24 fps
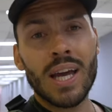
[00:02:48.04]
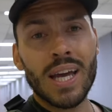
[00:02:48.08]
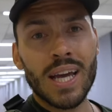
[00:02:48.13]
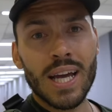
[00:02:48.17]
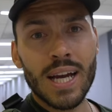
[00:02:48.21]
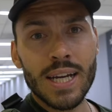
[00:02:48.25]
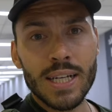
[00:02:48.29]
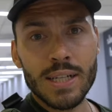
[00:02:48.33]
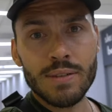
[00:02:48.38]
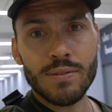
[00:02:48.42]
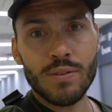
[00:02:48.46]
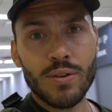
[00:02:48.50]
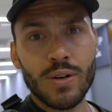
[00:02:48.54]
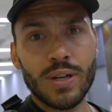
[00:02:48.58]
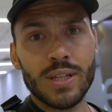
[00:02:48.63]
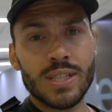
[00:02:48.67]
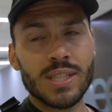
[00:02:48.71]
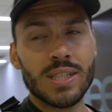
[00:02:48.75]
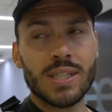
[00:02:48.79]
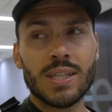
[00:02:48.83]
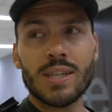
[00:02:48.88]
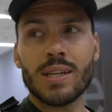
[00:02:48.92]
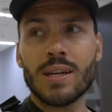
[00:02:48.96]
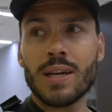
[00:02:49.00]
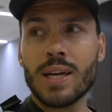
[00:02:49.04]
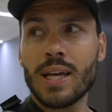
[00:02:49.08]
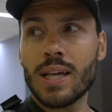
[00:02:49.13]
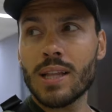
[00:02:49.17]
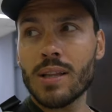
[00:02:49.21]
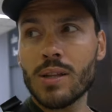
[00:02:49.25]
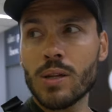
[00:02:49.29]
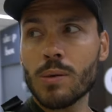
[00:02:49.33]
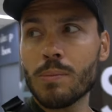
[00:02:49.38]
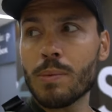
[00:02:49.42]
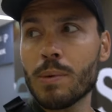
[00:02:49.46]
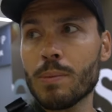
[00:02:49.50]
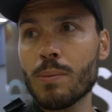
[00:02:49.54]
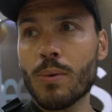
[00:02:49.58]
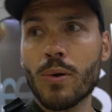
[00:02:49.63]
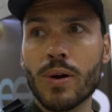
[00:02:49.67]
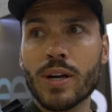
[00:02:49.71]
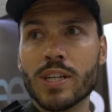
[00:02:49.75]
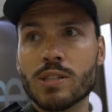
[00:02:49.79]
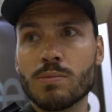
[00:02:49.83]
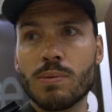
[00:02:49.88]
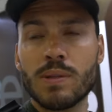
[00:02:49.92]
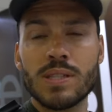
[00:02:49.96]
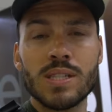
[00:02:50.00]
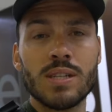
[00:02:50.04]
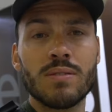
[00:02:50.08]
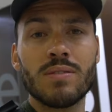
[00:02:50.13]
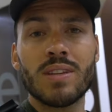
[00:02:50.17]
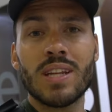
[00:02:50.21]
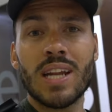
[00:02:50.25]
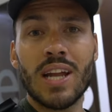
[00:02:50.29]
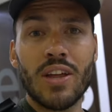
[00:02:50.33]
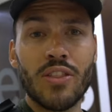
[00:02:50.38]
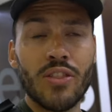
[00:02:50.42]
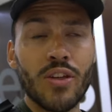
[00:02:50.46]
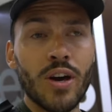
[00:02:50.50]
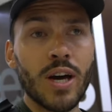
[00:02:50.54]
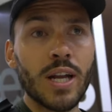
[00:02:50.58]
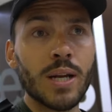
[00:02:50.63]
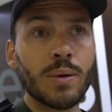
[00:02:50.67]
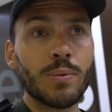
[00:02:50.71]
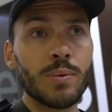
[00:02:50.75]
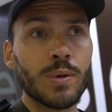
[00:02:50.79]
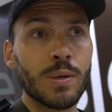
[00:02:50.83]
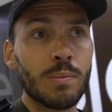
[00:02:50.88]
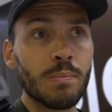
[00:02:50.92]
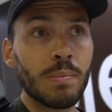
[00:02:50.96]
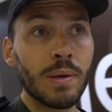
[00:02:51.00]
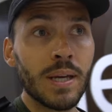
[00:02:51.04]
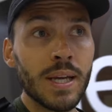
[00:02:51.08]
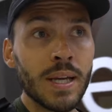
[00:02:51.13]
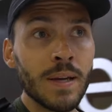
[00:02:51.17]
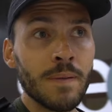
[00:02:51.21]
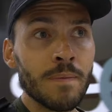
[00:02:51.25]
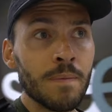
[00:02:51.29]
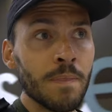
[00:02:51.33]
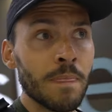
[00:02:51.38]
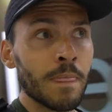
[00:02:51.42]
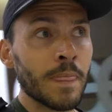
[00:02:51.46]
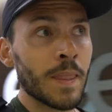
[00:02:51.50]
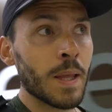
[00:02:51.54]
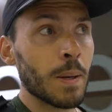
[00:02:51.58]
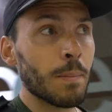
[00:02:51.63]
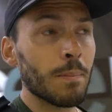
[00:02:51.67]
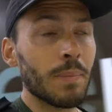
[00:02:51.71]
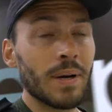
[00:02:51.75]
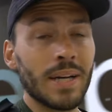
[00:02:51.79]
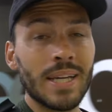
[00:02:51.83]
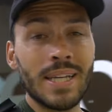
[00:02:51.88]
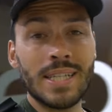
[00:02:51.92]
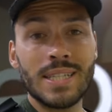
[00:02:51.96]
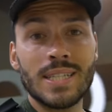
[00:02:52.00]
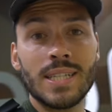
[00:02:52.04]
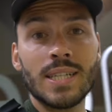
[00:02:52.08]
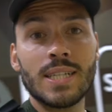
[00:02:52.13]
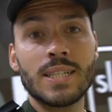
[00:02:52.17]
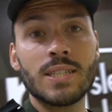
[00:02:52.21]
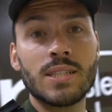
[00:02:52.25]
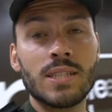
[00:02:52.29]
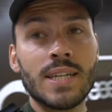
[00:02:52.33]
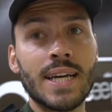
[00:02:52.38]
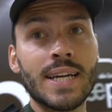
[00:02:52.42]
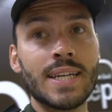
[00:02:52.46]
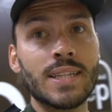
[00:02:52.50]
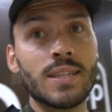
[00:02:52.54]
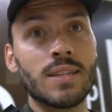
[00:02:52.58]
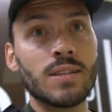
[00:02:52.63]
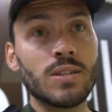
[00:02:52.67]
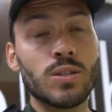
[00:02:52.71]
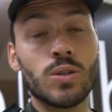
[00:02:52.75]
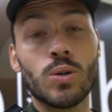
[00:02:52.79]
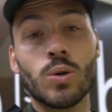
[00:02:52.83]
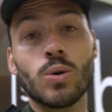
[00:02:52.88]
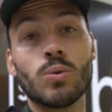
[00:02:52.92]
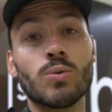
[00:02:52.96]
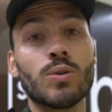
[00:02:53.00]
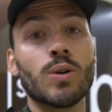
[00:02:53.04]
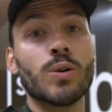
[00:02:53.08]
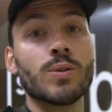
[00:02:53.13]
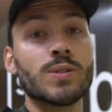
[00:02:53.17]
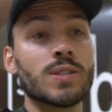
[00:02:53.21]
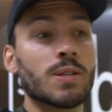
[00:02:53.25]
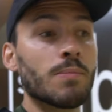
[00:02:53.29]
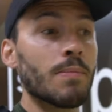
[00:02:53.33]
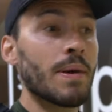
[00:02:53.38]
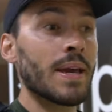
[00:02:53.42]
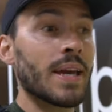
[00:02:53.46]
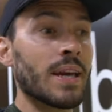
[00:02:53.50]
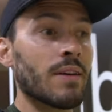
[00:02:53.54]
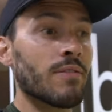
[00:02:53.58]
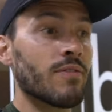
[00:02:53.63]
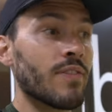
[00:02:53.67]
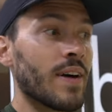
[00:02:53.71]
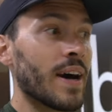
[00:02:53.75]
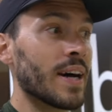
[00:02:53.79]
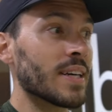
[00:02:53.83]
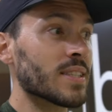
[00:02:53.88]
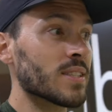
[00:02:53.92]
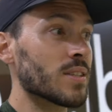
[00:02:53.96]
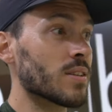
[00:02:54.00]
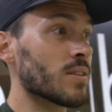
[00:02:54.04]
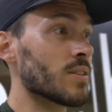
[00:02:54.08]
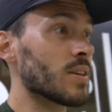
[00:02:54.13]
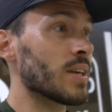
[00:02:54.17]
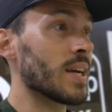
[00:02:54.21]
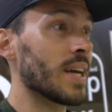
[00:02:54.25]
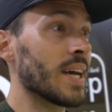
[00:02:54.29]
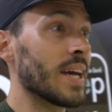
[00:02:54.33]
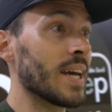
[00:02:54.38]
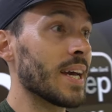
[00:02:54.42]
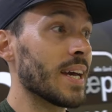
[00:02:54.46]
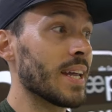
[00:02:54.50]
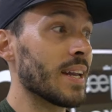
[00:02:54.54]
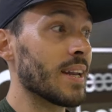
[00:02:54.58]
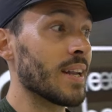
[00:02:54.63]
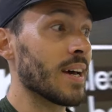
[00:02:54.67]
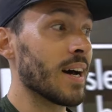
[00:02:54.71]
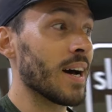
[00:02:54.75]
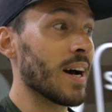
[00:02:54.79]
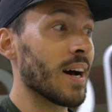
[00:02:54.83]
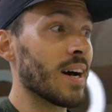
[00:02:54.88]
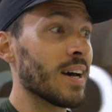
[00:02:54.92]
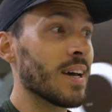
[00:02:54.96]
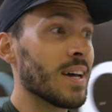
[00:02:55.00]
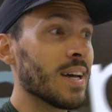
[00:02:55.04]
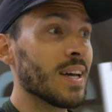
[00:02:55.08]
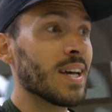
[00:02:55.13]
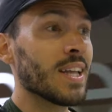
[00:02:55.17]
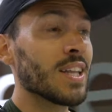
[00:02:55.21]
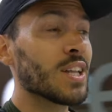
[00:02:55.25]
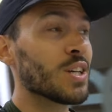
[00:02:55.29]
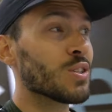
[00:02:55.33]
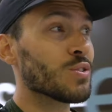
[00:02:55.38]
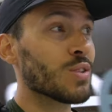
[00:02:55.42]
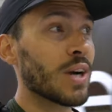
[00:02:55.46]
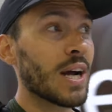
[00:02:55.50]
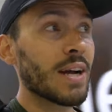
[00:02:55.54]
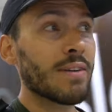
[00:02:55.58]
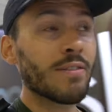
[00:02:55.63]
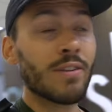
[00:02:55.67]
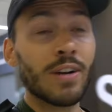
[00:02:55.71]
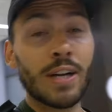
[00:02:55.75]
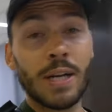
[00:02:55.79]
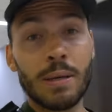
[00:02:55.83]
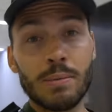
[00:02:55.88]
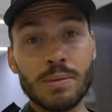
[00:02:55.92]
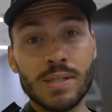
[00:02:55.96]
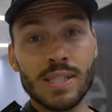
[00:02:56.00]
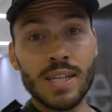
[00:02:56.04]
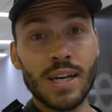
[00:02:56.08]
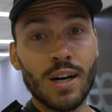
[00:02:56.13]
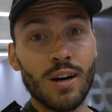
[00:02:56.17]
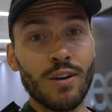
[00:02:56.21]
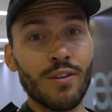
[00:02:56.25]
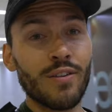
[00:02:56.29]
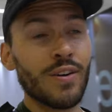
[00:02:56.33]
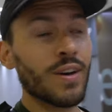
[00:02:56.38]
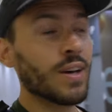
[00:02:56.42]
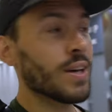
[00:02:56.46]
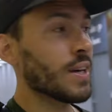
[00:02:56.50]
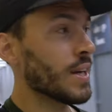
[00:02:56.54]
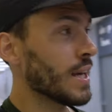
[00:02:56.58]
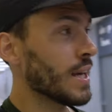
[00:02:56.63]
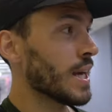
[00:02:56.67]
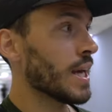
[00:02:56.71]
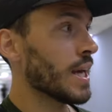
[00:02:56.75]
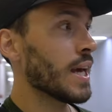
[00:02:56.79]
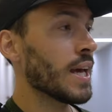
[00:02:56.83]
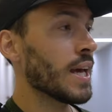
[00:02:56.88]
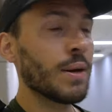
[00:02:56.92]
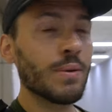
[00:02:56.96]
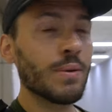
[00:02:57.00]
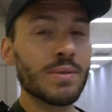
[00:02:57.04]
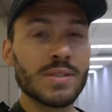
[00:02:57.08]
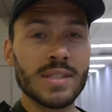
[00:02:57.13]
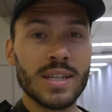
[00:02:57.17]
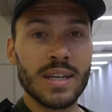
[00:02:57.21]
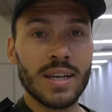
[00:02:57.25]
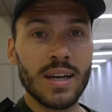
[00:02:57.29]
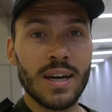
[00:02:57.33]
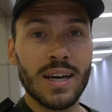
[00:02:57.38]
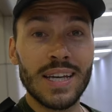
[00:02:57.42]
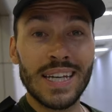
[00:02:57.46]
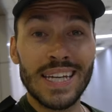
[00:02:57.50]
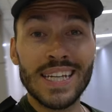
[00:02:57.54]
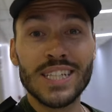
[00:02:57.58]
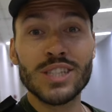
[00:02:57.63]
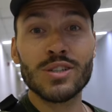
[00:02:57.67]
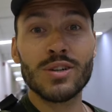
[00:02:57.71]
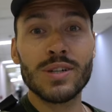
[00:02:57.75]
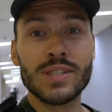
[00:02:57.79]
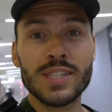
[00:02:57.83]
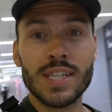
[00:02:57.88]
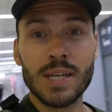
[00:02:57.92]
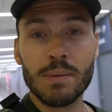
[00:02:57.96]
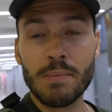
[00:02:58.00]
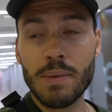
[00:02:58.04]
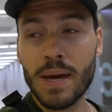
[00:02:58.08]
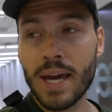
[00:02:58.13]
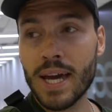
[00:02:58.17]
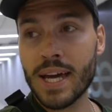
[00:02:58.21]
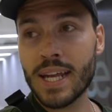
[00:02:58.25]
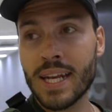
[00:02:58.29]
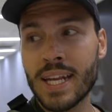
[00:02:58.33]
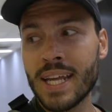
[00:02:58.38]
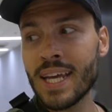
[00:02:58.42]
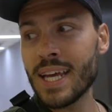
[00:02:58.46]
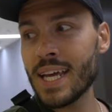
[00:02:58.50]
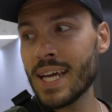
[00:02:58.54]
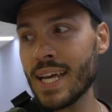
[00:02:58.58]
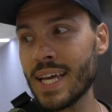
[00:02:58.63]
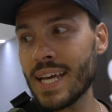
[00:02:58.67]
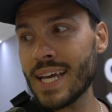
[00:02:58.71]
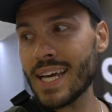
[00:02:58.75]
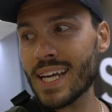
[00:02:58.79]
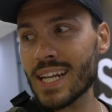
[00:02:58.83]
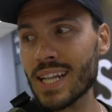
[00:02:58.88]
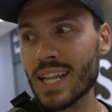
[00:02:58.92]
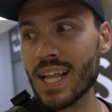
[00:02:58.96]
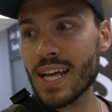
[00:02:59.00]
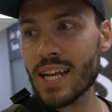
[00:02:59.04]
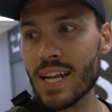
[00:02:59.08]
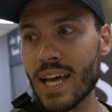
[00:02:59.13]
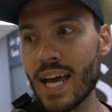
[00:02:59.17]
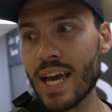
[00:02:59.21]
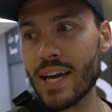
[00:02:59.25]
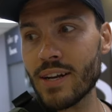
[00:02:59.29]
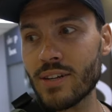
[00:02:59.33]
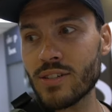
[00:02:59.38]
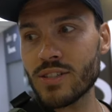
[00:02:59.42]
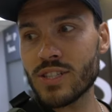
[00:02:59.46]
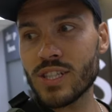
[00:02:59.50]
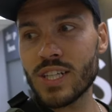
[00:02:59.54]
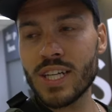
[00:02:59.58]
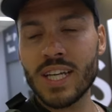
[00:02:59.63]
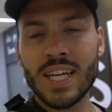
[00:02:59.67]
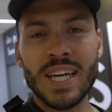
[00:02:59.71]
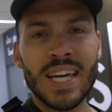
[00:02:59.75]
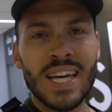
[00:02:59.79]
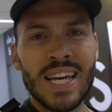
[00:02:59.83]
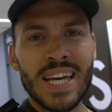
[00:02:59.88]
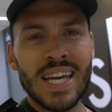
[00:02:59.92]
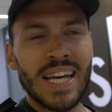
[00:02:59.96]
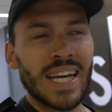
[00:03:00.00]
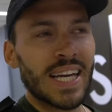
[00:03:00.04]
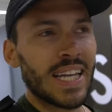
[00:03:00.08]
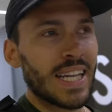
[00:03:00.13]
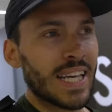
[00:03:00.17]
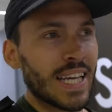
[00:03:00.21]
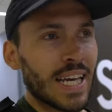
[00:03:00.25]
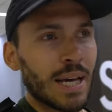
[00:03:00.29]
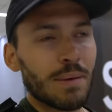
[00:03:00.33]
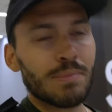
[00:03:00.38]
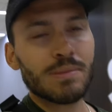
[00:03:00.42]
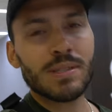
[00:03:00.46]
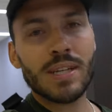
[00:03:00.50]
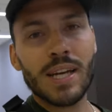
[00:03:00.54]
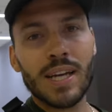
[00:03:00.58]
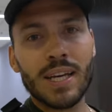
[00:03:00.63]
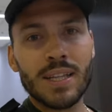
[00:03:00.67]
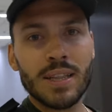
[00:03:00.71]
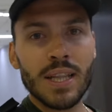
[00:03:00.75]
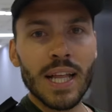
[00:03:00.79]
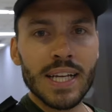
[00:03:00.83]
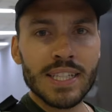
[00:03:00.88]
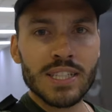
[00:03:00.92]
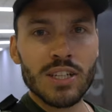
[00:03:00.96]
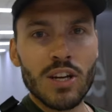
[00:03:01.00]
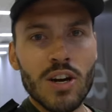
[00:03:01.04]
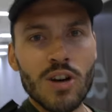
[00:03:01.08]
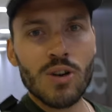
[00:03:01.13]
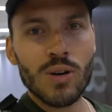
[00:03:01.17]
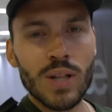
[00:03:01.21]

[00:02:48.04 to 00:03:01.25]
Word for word: Kind of crazy. A little bit more expensive than I thought it would be. But he did take the toll roads and make it faster. And uh, the driver himself, he was an interesting man. He had a lot of energy and he kept saying, let's go,